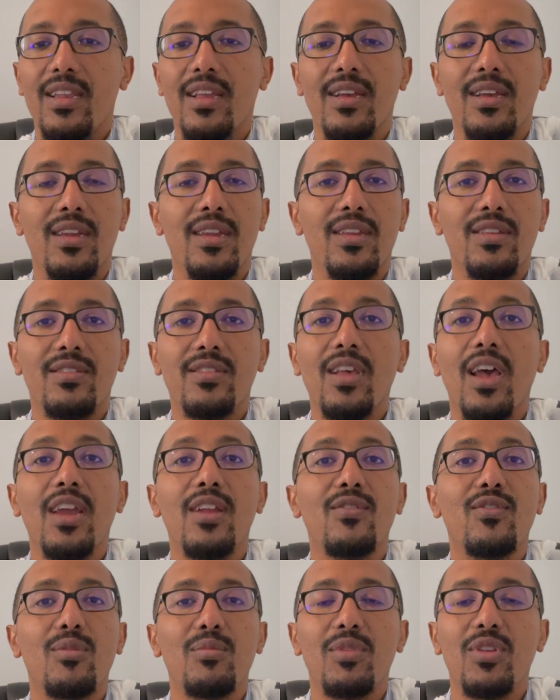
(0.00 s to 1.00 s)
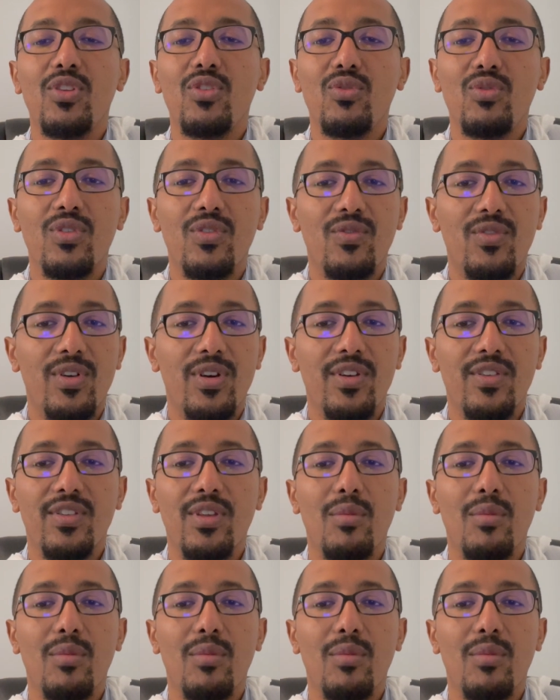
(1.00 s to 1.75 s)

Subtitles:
a sign from the universe,